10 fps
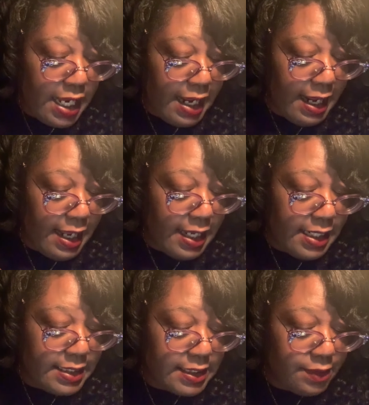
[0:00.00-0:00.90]

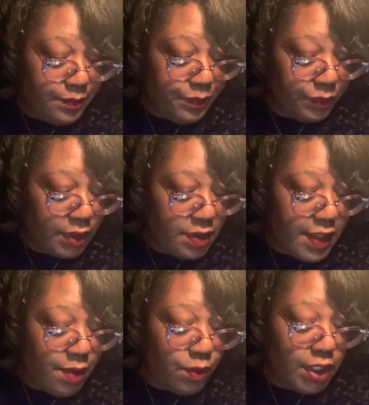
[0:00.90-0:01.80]
and
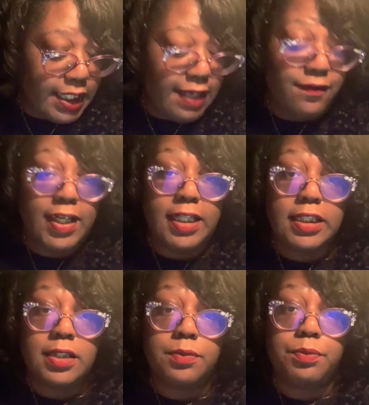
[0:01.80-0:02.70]
they were
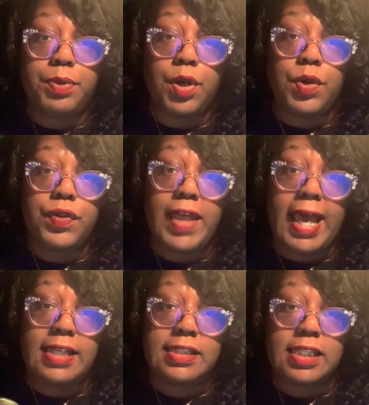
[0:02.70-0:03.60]
given both
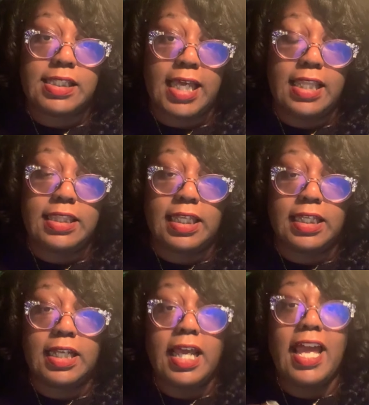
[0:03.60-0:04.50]

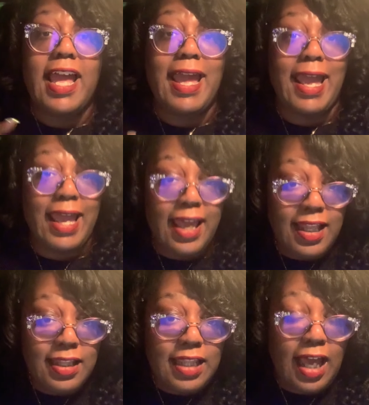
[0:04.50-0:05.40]
astaxanthin
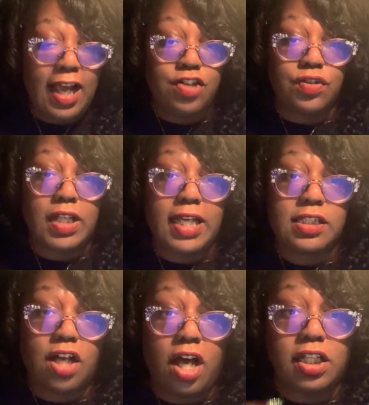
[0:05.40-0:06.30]
and the hydrolyzed
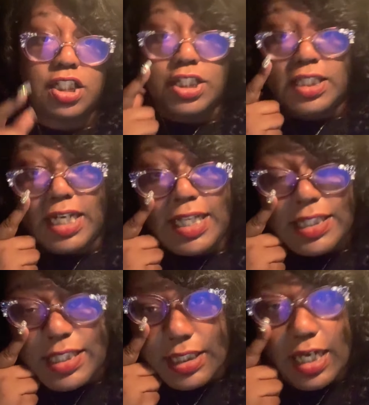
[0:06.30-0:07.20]
collagen that I
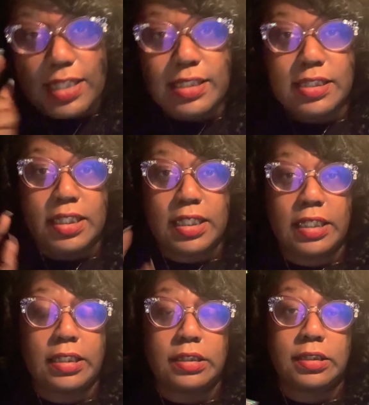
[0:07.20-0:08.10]
discussed
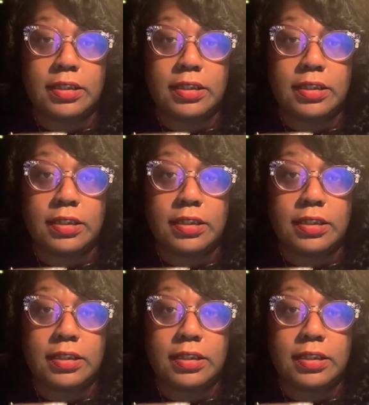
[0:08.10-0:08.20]
in